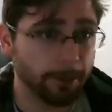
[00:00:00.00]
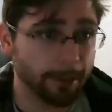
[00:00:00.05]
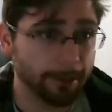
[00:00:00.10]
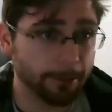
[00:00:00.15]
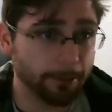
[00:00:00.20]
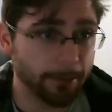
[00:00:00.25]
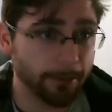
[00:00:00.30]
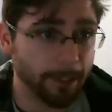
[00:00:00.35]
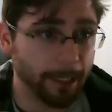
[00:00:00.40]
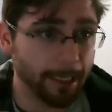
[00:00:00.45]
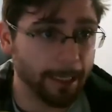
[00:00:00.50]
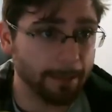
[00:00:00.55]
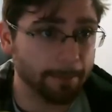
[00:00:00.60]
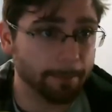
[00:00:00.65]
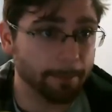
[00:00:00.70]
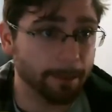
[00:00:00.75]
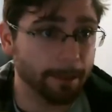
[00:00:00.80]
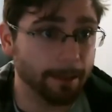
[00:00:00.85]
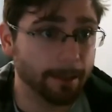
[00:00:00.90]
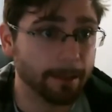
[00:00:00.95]
on your site,
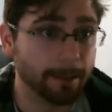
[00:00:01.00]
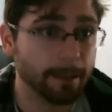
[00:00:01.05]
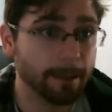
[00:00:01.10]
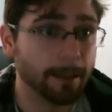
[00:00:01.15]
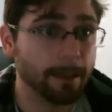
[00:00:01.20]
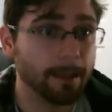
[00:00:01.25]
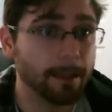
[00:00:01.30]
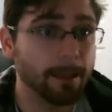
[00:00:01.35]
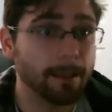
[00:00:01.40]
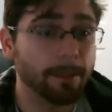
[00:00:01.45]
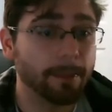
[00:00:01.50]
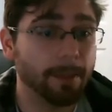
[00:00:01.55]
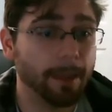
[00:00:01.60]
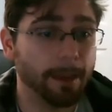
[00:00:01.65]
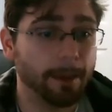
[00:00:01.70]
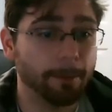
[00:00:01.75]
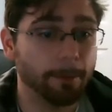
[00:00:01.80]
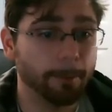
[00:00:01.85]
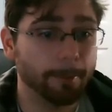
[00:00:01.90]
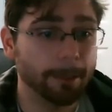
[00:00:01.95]
but
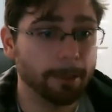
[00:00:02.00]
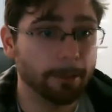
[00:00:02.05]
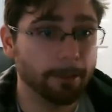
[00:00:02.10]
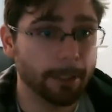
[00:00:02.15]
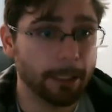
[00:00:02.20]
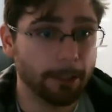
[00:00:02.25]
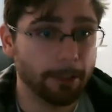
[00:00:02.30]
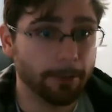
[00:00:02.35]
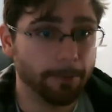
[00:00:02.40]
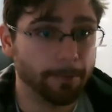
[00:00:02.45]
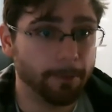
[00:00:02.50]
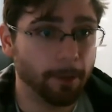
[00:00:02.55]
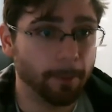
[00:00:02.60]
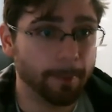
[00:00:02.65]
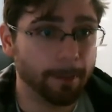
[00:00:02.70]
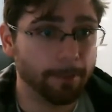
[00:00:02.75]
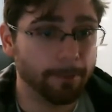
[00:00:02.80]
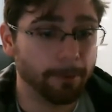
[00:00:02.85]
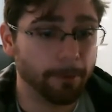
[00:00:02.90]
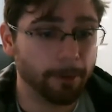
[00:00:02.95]
they will be doing your
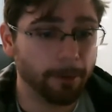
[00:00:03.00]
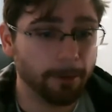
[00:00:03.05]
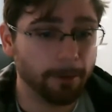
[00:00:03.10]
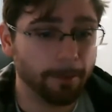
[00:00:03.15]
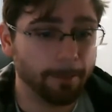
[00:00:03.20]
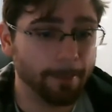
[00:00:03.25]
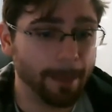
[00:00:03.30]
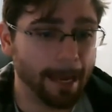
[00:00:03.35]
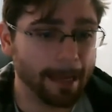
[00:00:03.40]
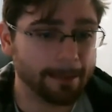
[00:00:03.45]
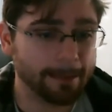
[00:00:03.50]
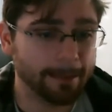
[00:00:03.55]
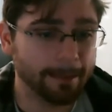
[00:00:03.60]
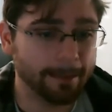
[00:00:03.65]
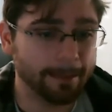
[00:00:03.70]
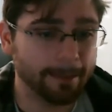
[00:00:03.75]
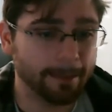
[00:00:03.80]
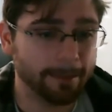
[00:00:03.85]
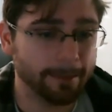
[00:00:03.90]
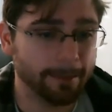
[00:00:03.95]
filming for you. And PAX
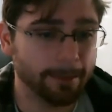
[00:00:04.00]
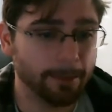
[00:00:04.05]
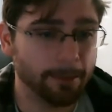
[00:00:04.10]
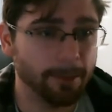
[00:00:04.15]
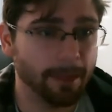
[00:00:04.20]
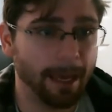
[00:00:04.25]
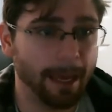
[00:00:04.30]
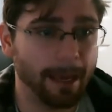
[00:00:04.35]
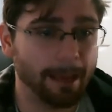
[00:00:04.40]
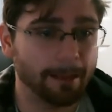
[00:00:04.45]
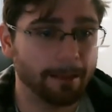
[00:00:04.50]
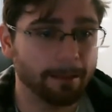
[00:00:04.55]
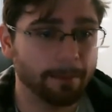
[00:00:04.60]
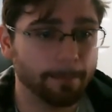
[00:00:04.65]
East doesn't do that.